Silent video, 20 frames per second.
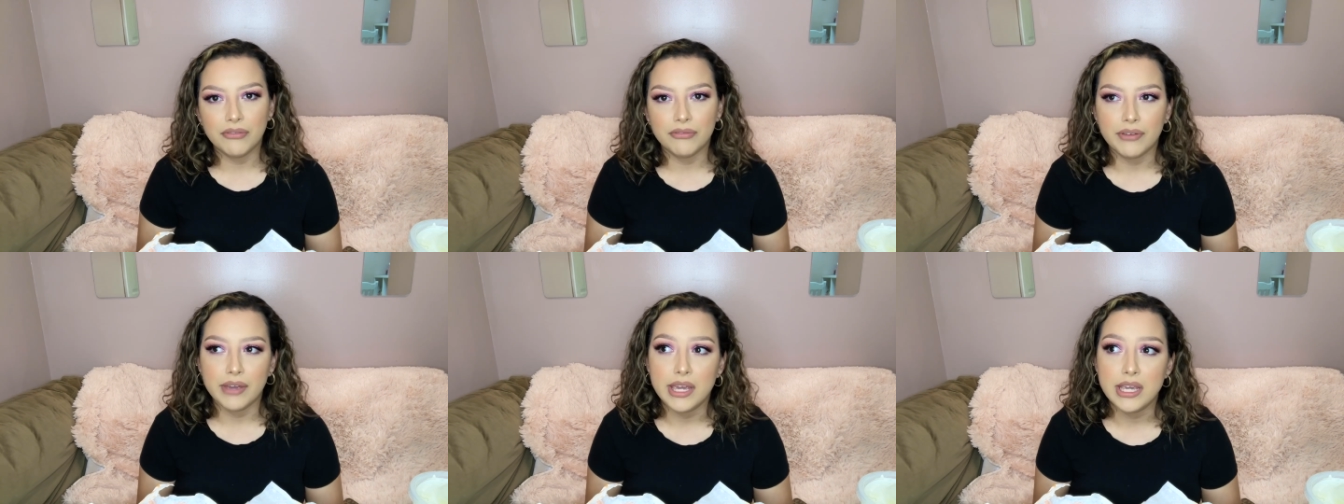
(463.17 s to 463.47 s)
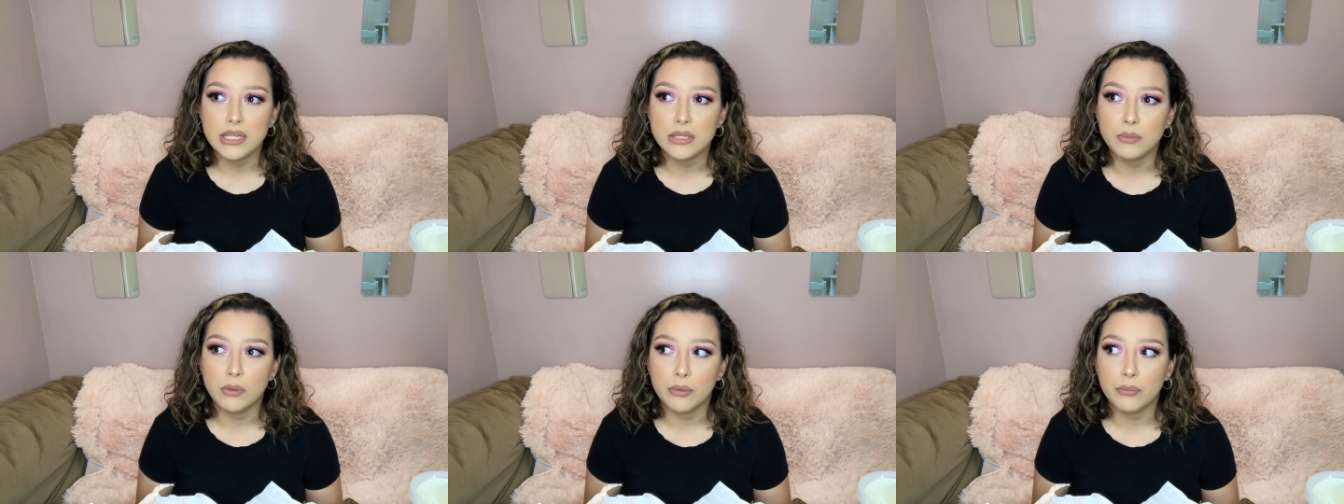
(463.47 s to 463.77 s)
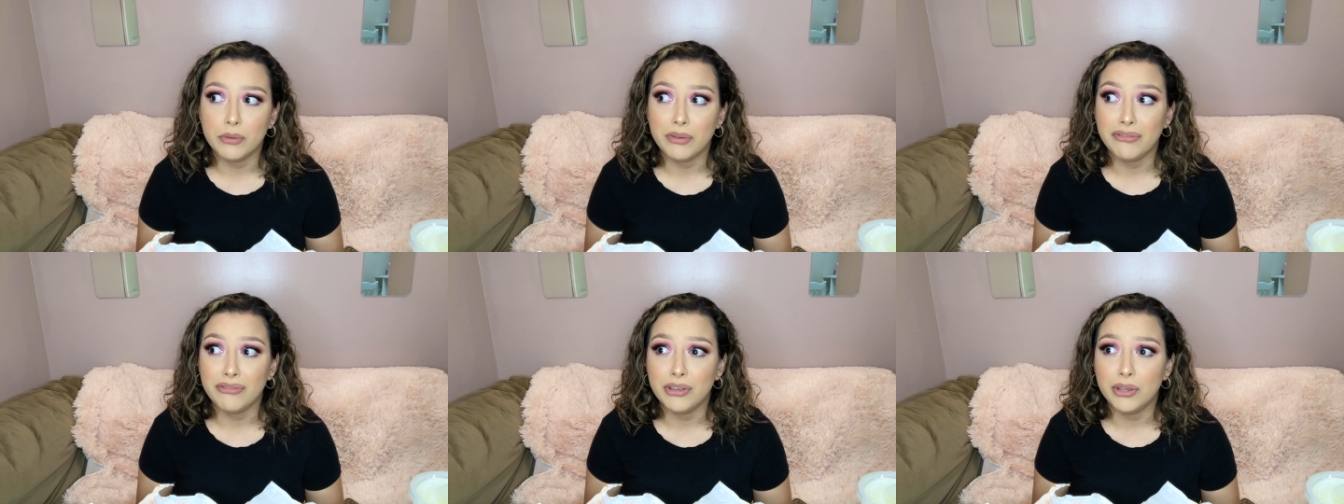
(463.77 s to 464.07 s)
phase where
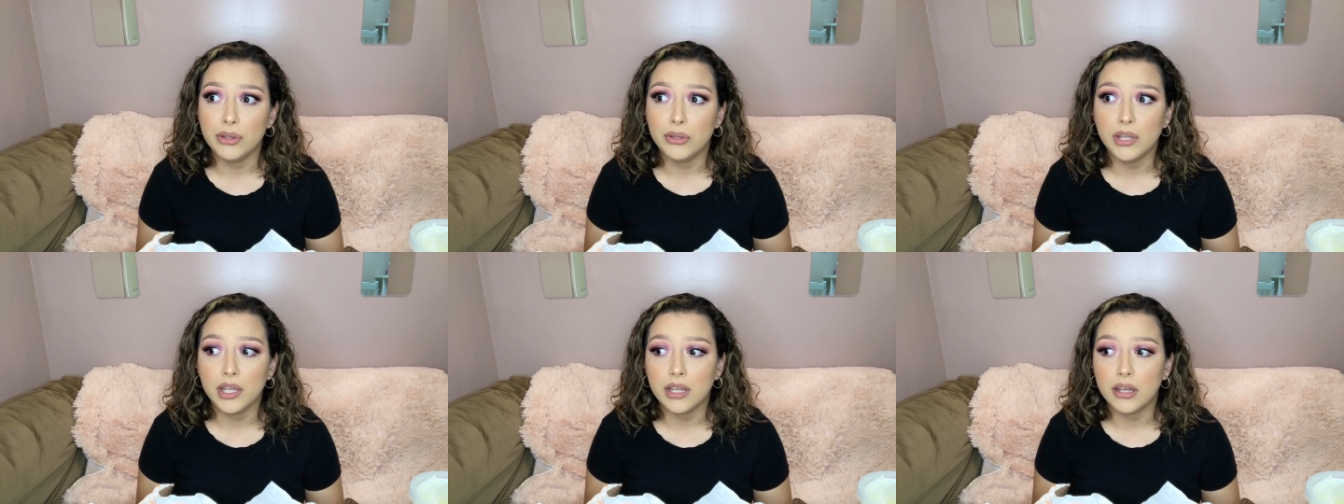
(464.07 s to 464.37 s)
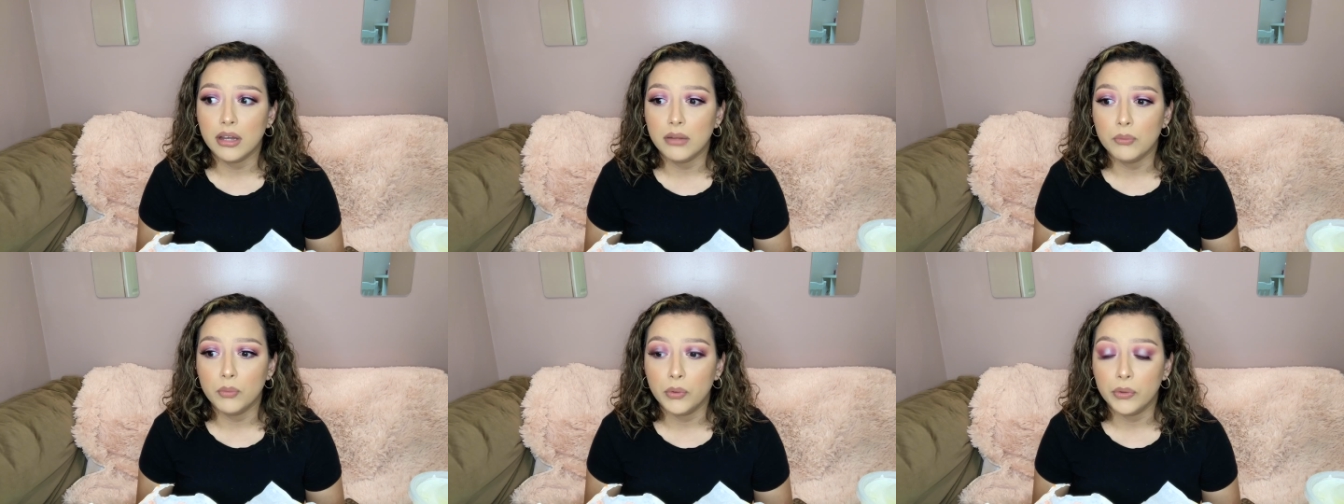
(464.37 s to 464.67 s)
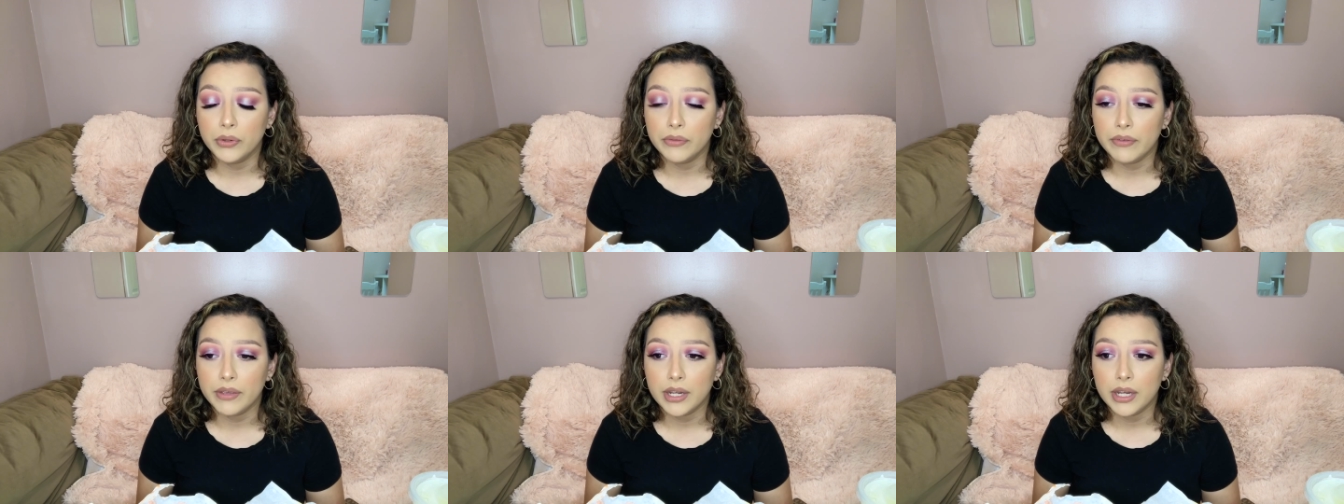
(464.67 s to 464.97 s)
we feel like
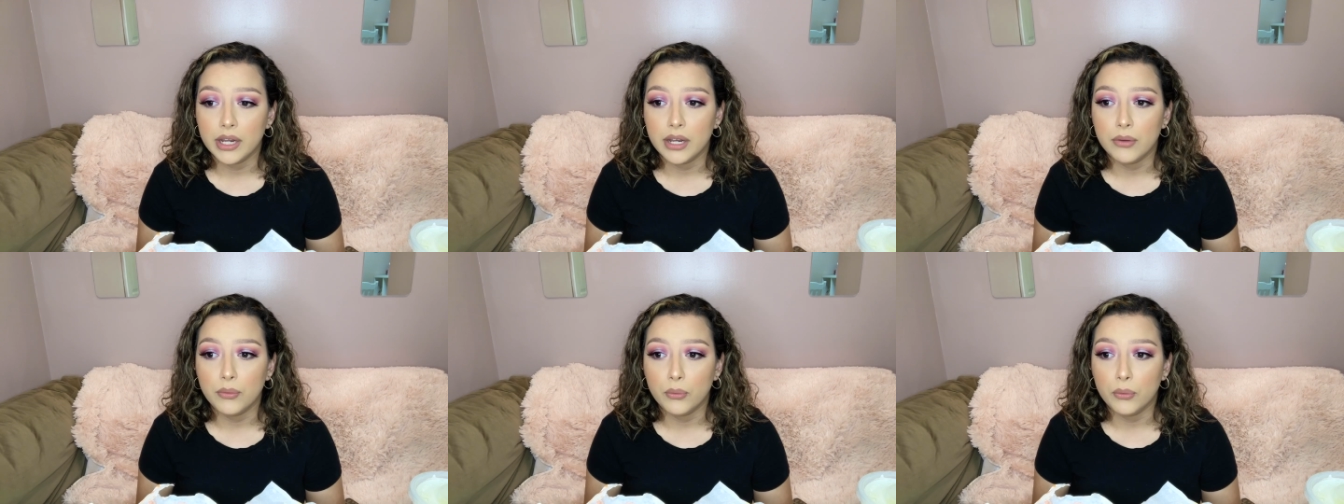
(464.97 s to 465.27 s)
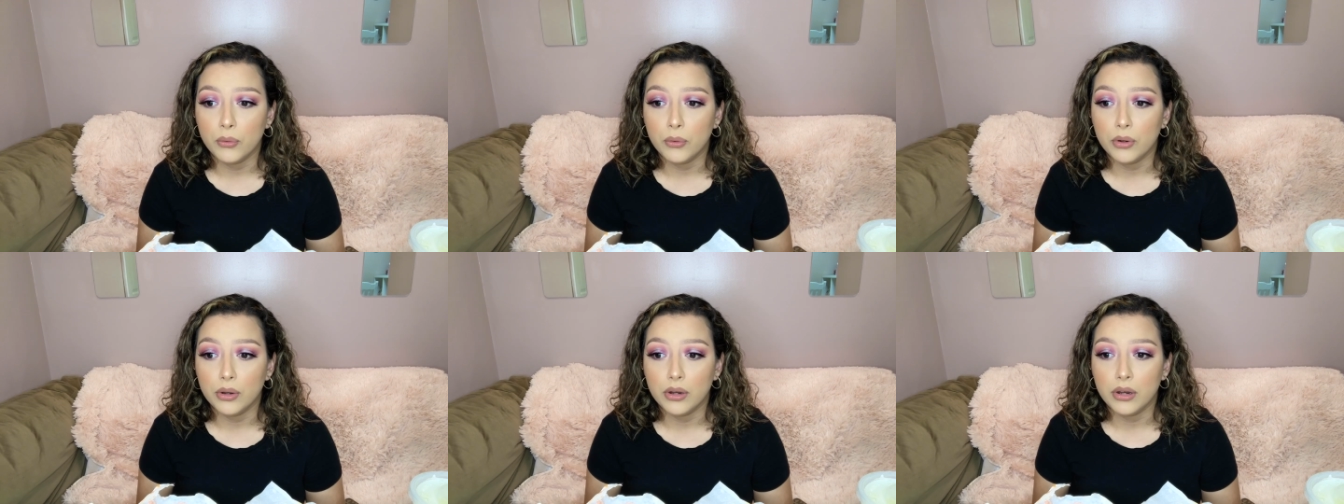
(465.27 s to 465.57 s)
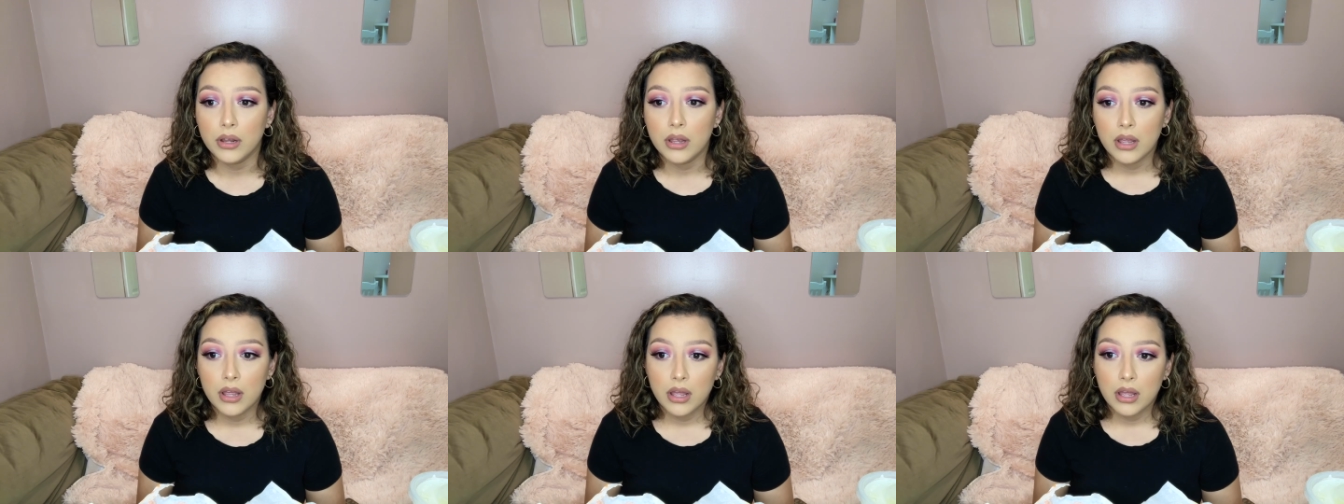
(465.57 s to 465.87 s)
unmotivated or